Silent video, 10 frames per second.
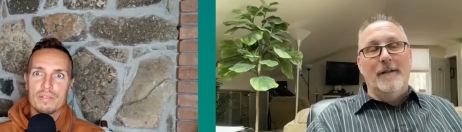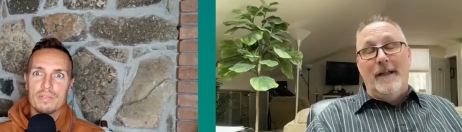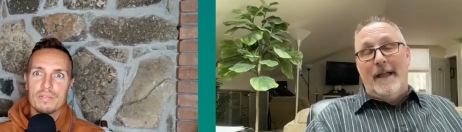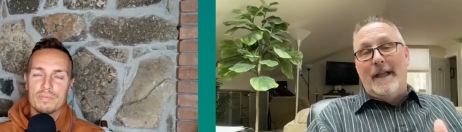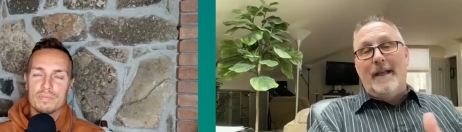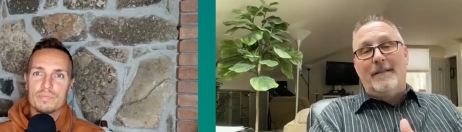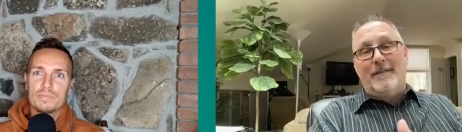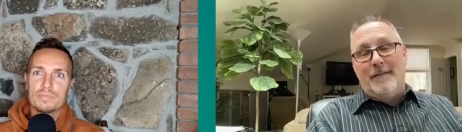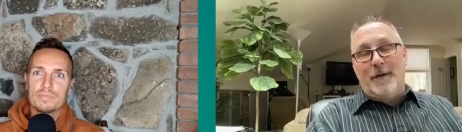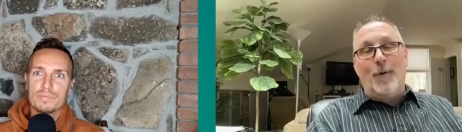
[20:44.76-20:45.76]
Speaker 1: and I
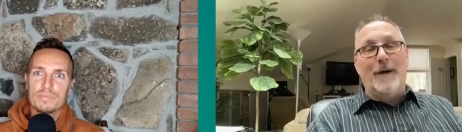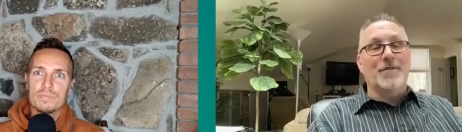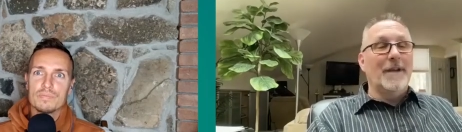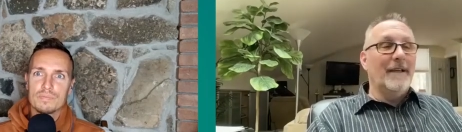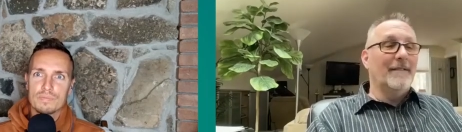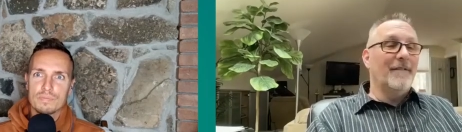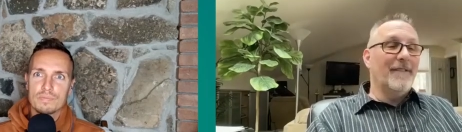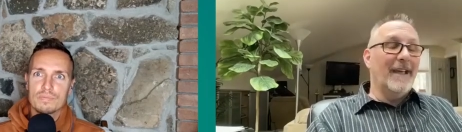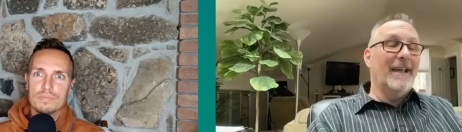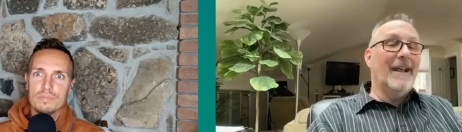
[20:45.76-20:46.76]
guess the question is
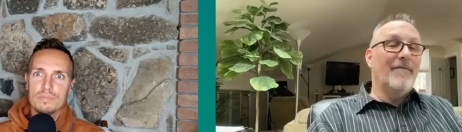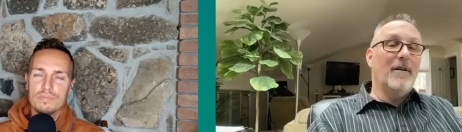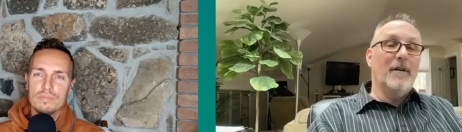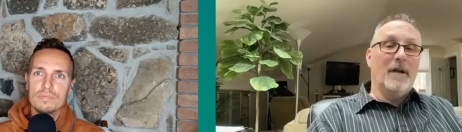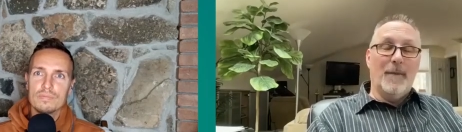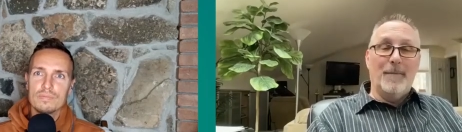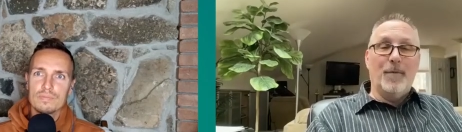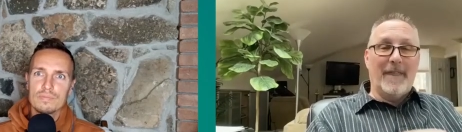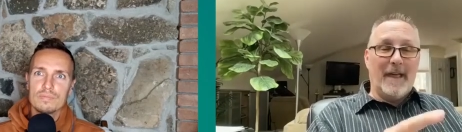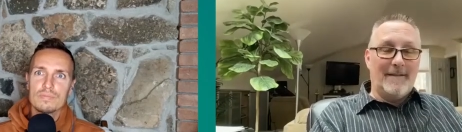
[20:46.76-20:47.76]
if they can ever come up
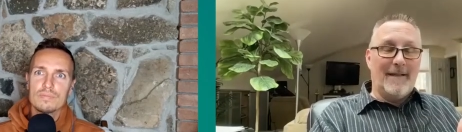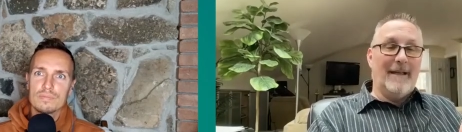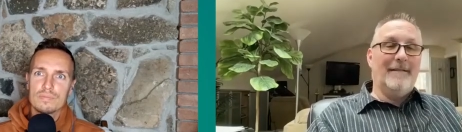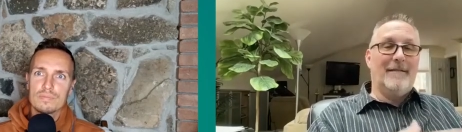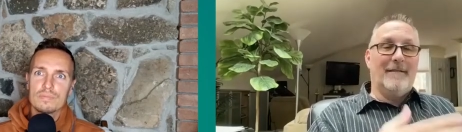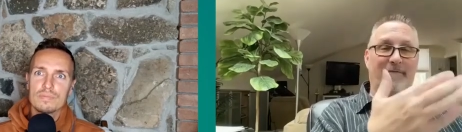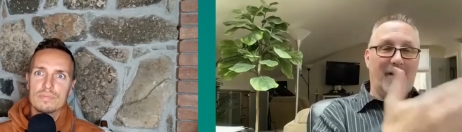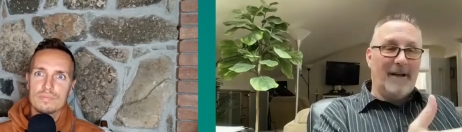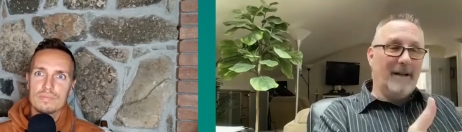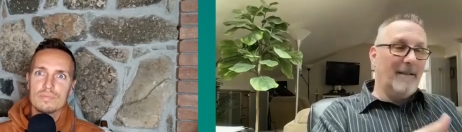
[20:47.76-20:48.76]
with that test to
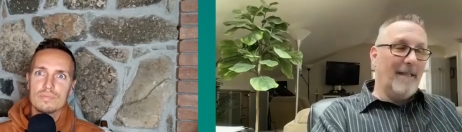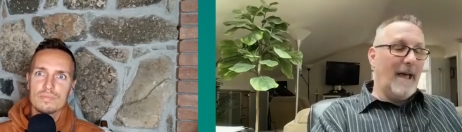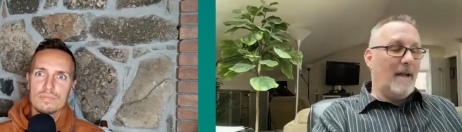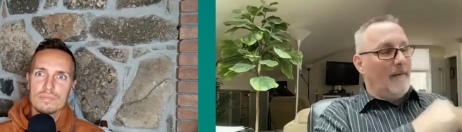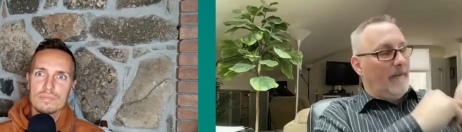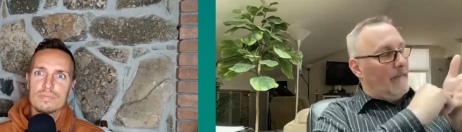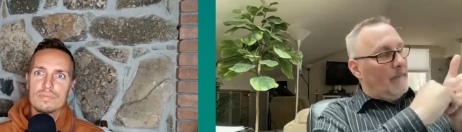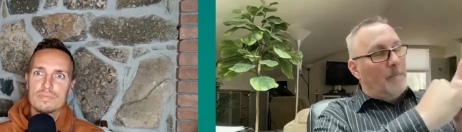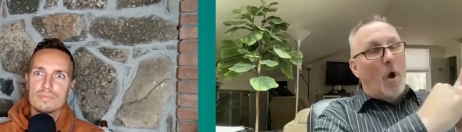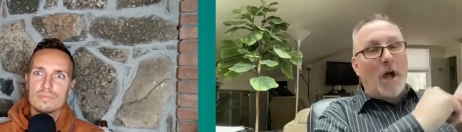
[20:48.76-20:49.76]
find that
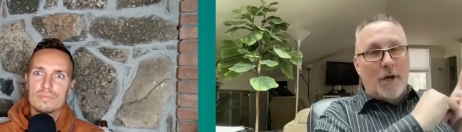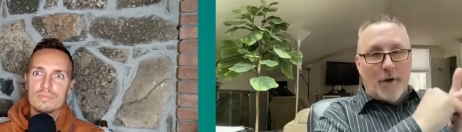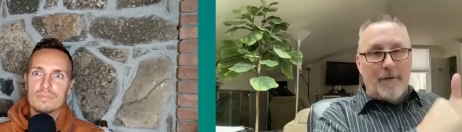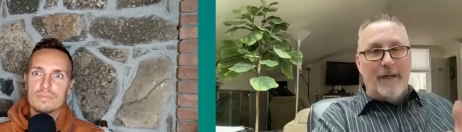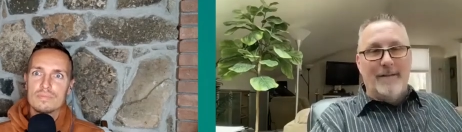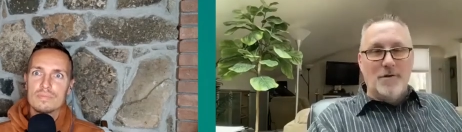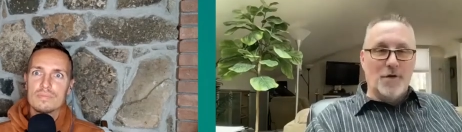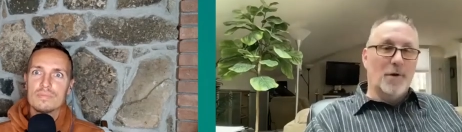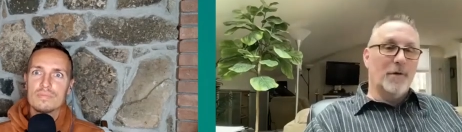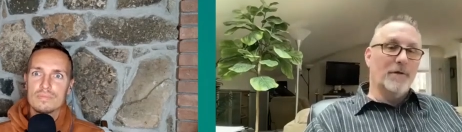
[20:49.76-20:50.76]
marker that
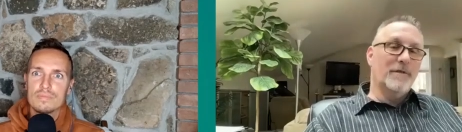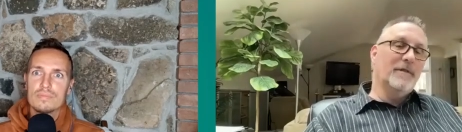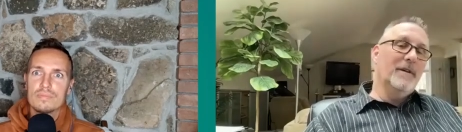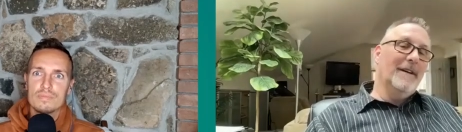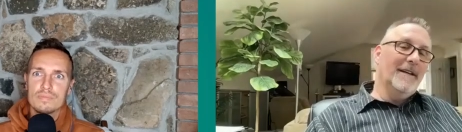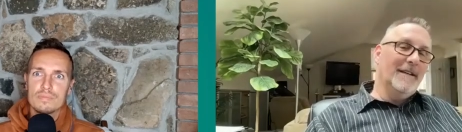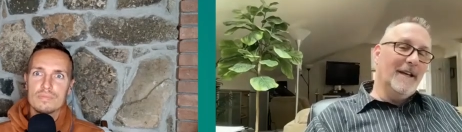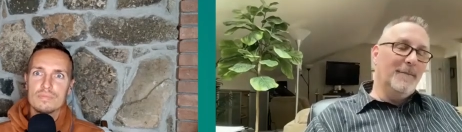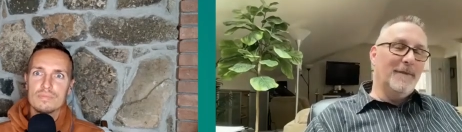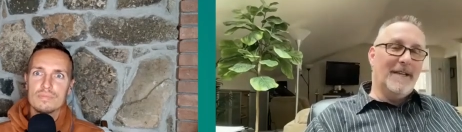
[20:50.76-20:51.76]
shows,
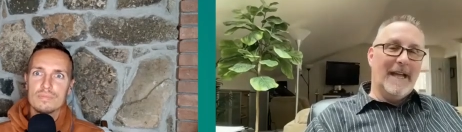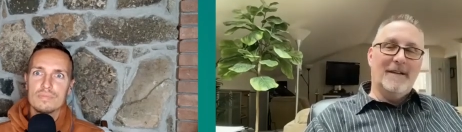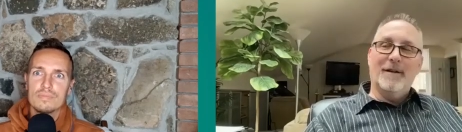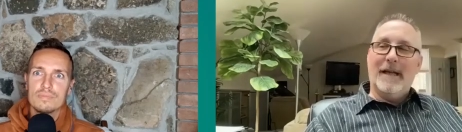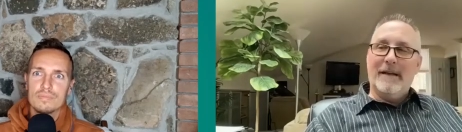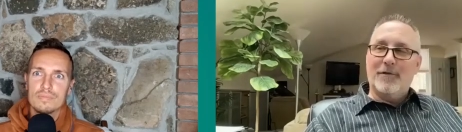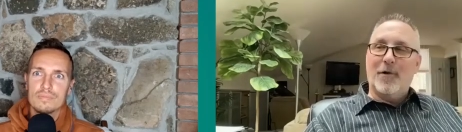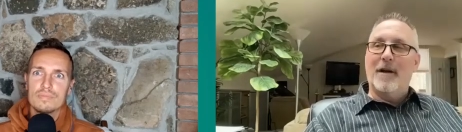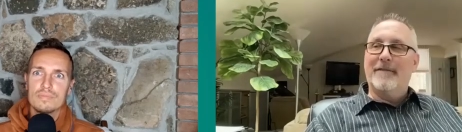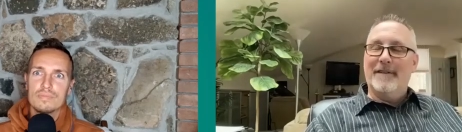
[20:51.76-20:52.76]
yep, Daniel has
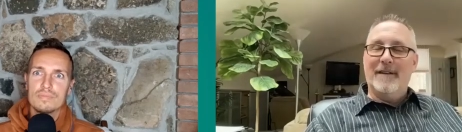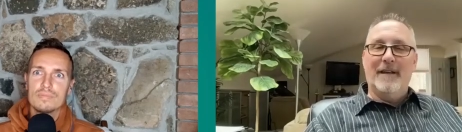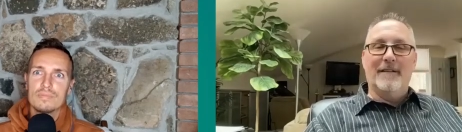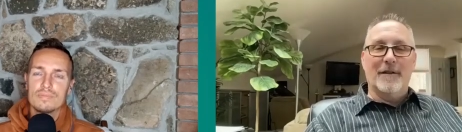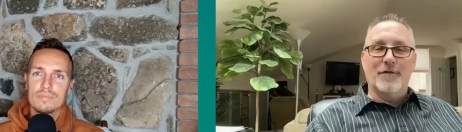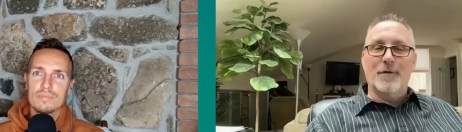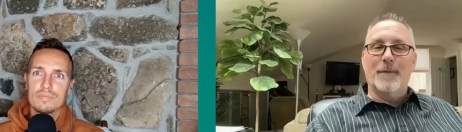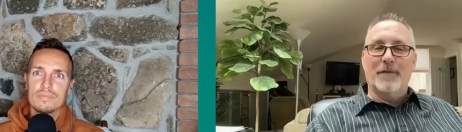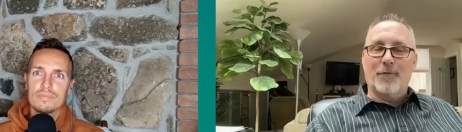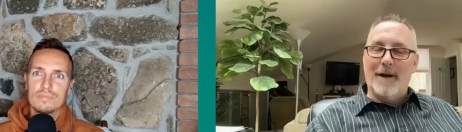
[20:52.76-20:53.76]
chronic fatigue
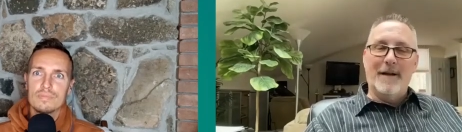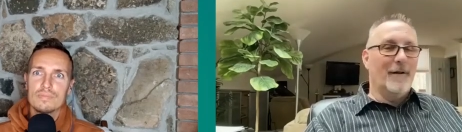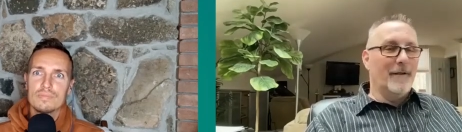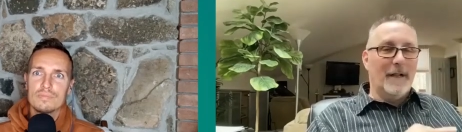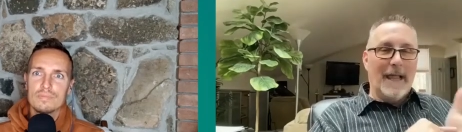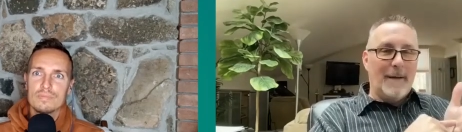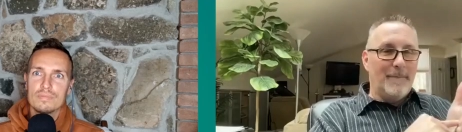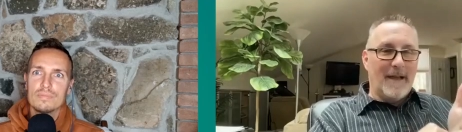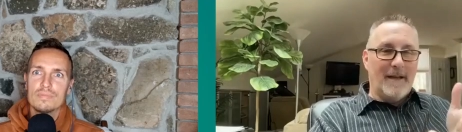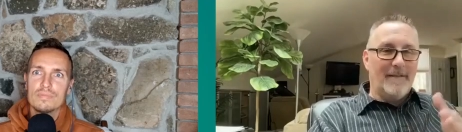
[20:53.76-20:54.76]
syndrome, it's right here in the
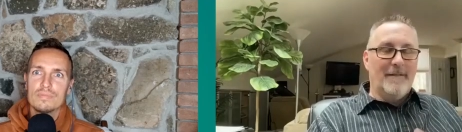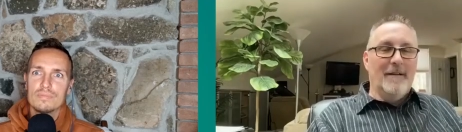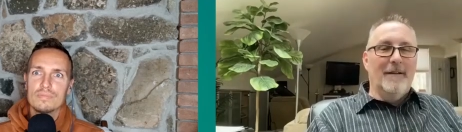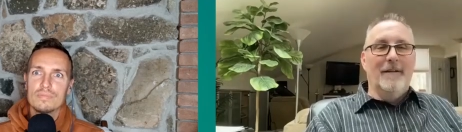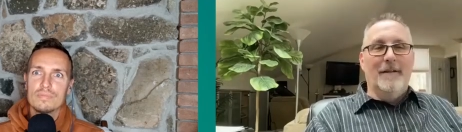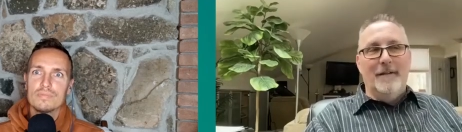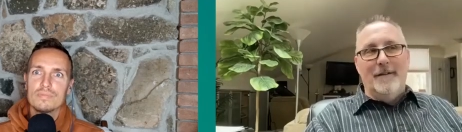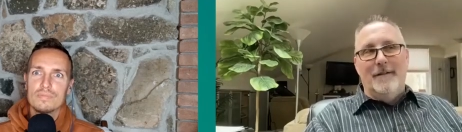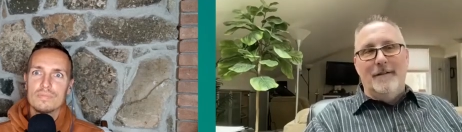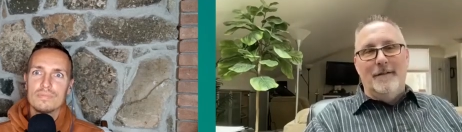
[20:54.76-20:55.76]
lab test.
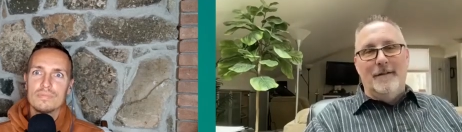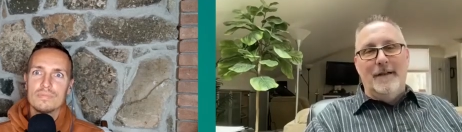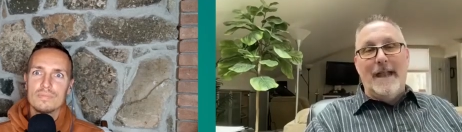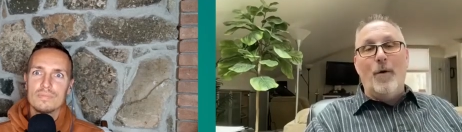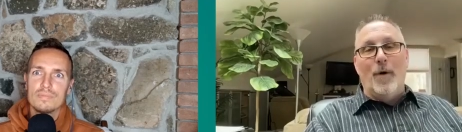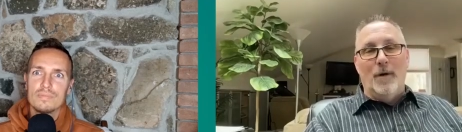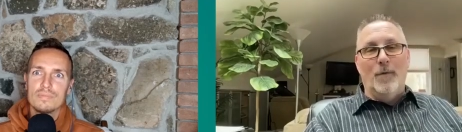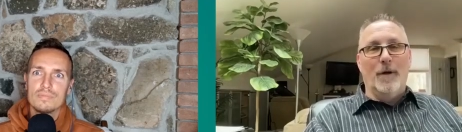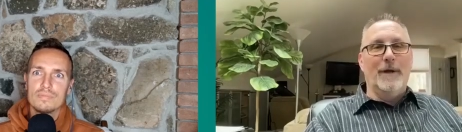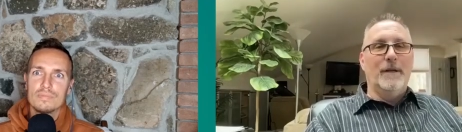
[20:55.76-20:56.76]
Now what?
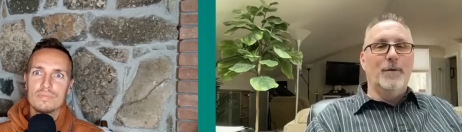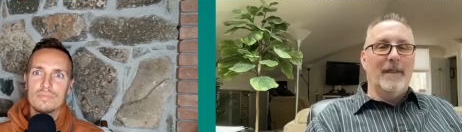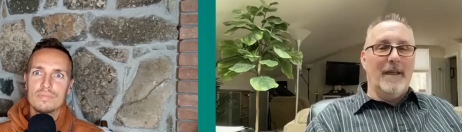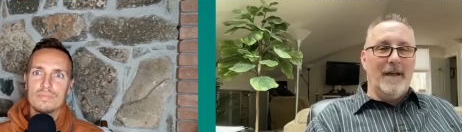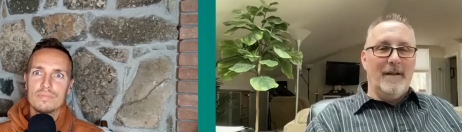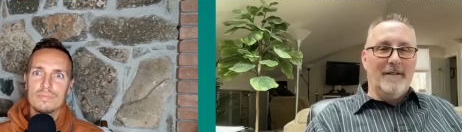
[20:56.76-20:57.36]
What do we do with that?